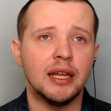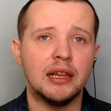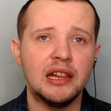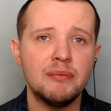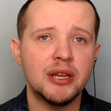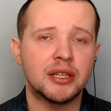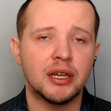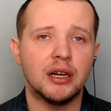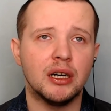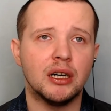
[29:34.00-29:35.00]

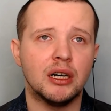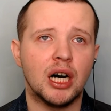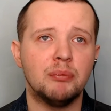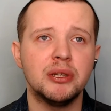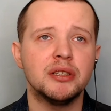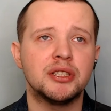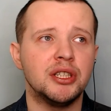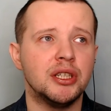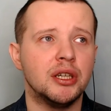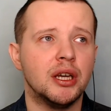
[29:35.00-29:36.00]
limit
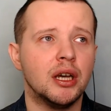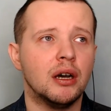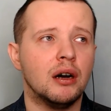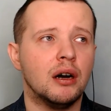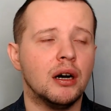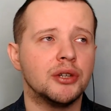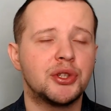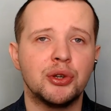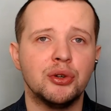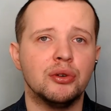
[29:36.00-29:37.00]
ability
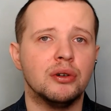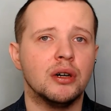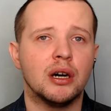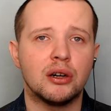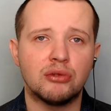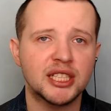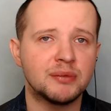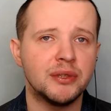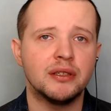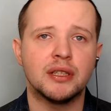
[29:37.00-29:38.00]
to
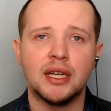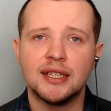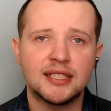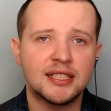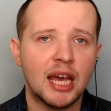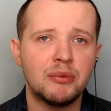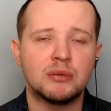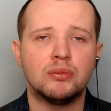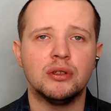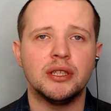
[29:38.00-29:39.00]
harassment,
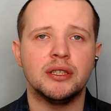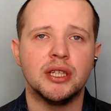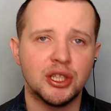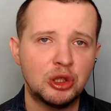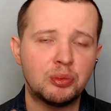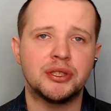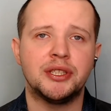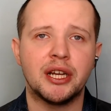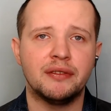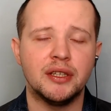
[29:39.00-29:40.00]
cyberbullying, to
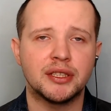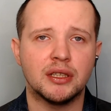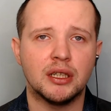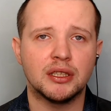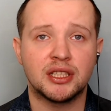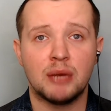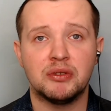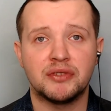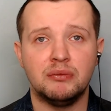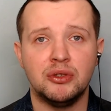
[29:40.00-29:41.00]
protect this
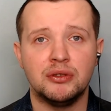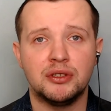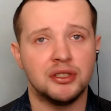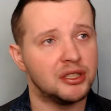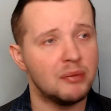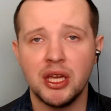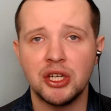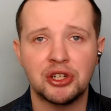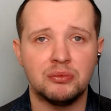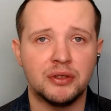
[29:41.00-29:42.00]
type of communities. As I
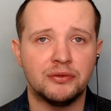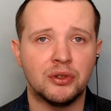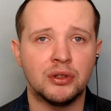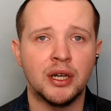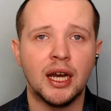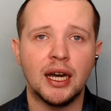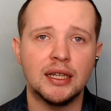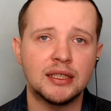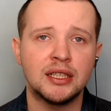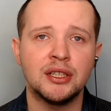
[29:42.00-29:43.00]
mentioned before,
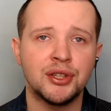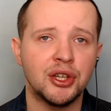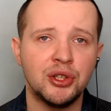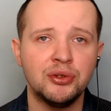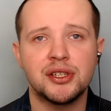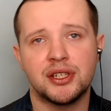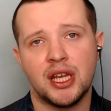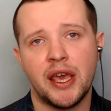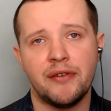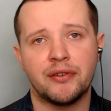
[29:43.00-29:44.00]
until
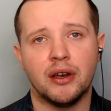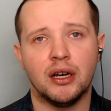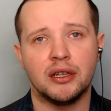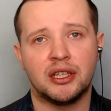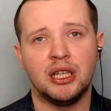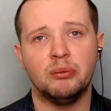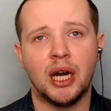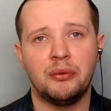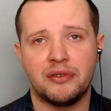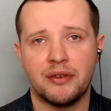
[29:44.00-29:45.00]
UNICEF came
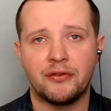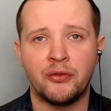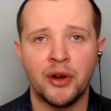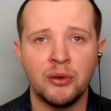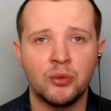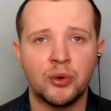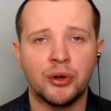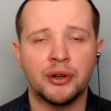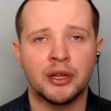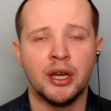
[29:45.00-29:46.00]
up with the
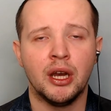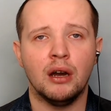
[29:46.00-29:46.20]
framework